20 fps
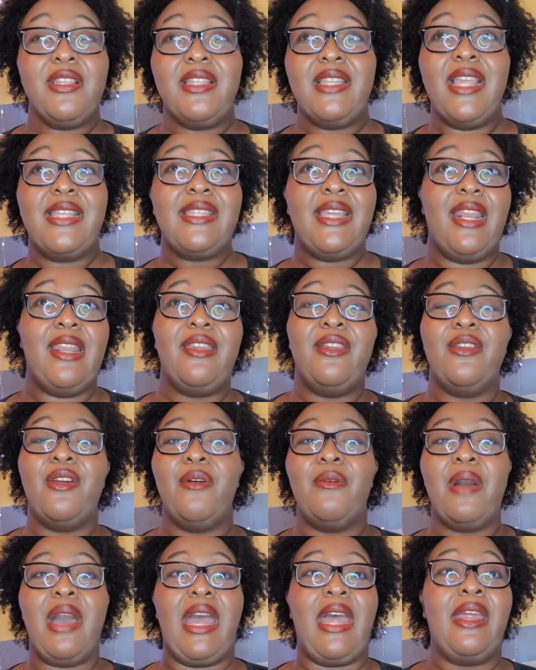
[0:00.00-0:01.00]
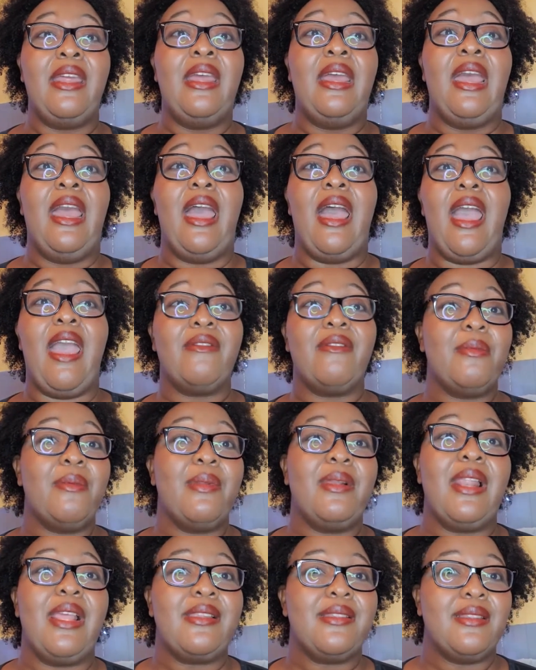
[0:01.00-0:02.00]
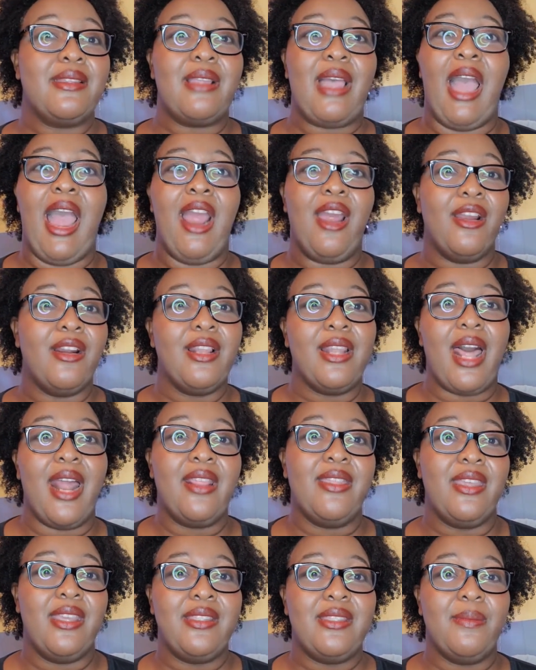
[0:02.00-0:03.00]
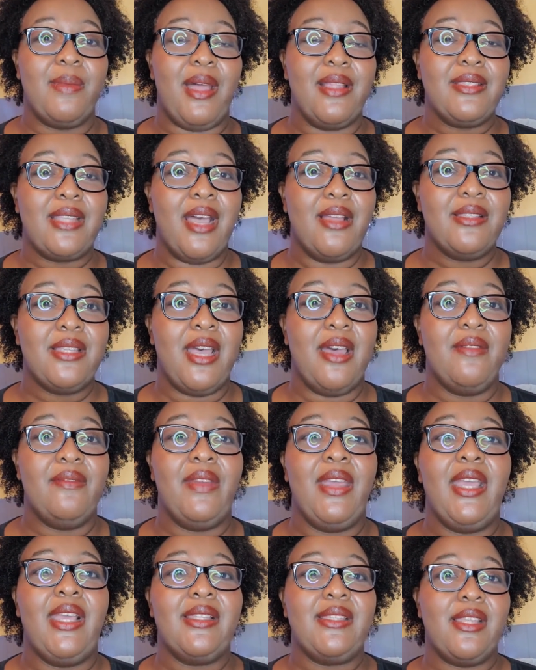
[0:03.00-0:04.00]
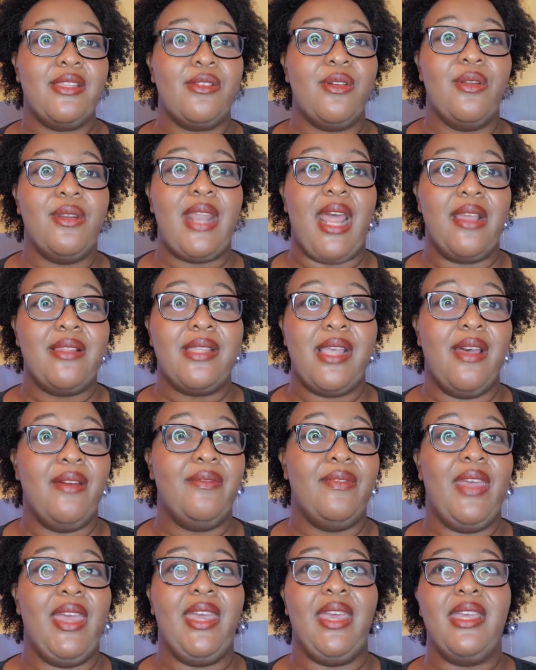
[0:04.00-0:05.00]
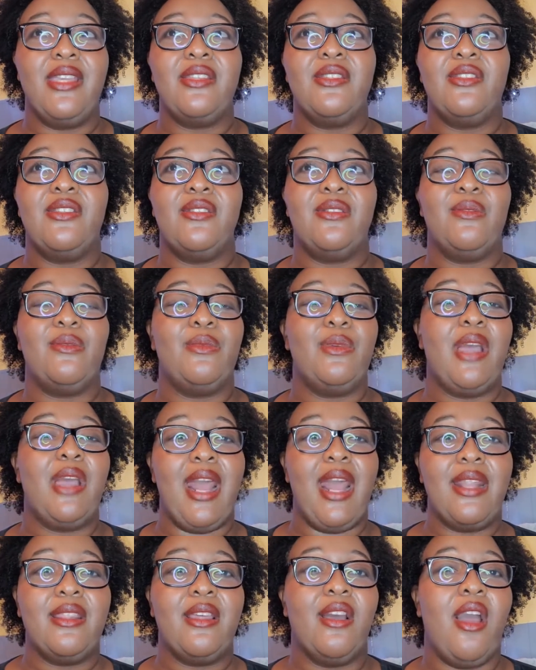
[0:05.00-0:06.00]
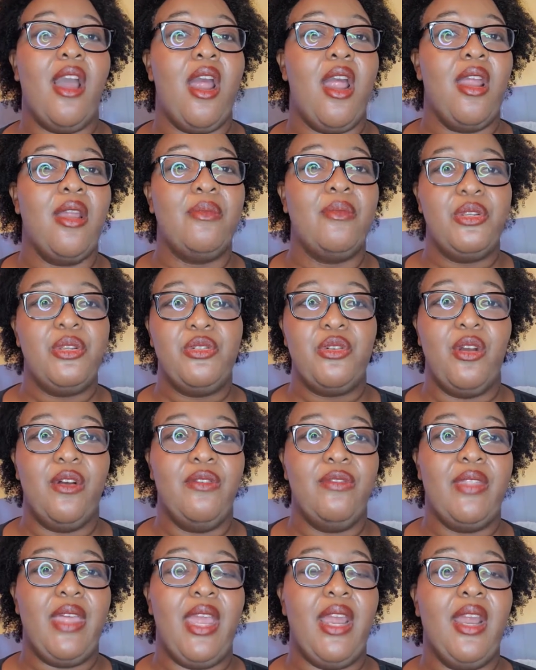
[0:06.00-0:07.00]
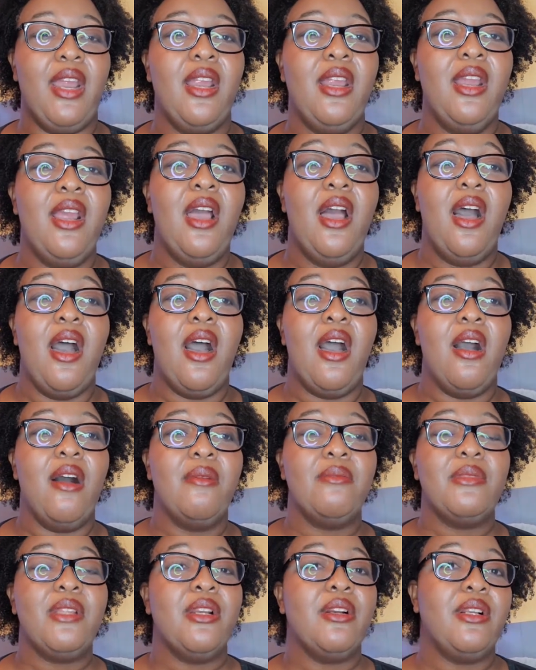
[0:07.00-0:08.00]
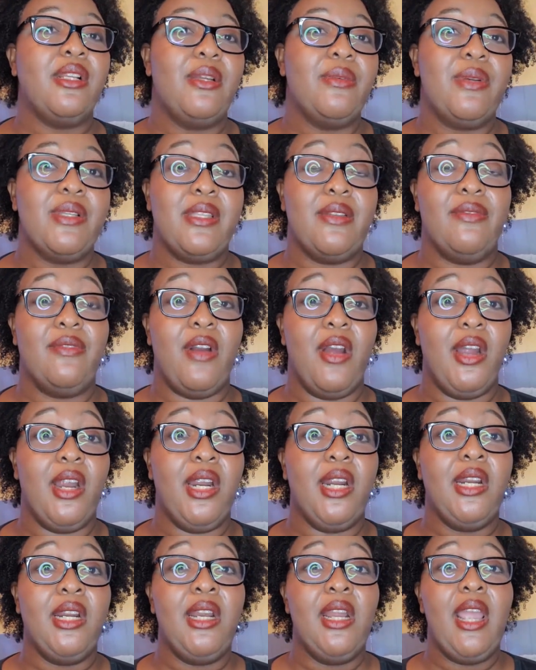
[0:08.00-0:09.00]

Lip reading: So I said, you know what? I heard a lot of things about downtown Vegas. Let's go downtown Vegas. We got in the car and we drove there. Literally wasn't far.